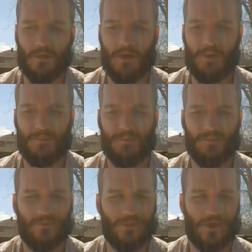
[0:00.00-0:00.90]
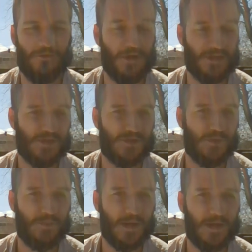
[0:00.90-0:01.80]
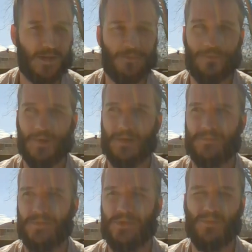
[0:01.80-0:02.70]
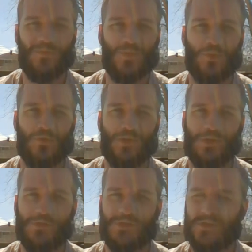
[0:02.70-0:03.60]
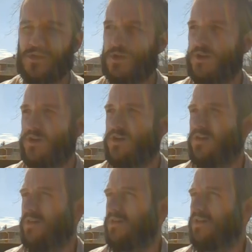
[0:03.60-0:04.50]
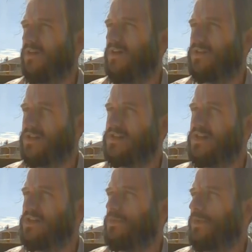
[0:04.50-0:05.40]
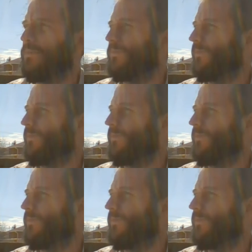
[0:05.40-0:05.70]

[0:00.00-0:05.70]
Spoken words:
The devices don't pick it up, but who really knows? So that's an easy one.